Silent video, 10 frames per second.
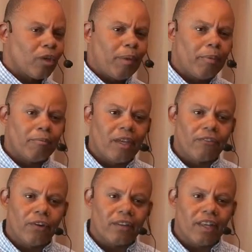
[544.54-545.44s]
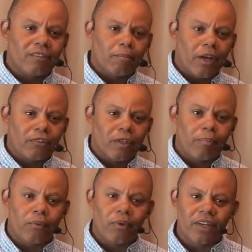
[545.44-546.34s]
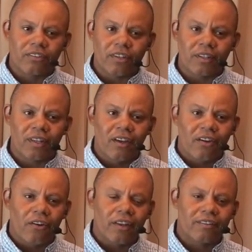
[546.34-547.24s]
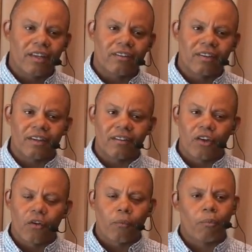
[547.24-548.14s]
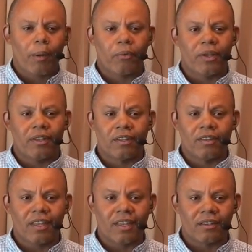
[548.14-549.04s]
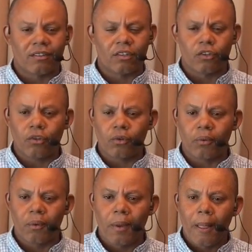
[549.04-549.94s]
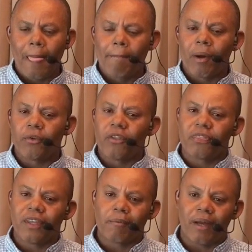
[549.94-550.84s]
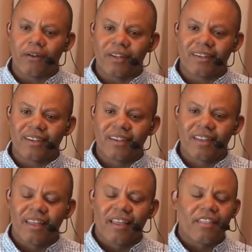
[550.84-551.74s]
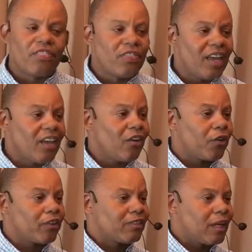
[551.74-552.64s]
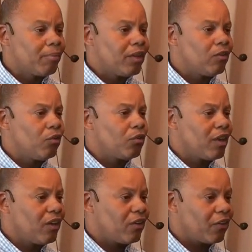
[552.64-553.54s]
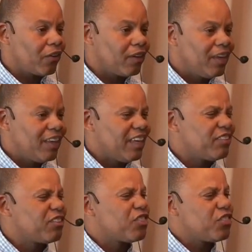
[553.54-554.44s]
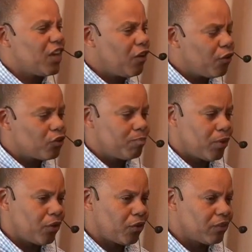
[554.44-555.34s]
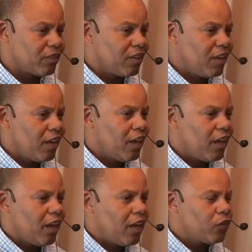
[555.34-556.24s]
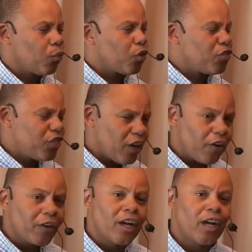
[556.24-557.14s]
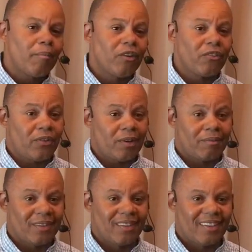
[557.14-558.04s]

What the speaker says: some people may feel that that's about separation or that's not the proper way to the thing to do, but when you think about it, they are accepting who they are. It's their experience. It's where they're coming from.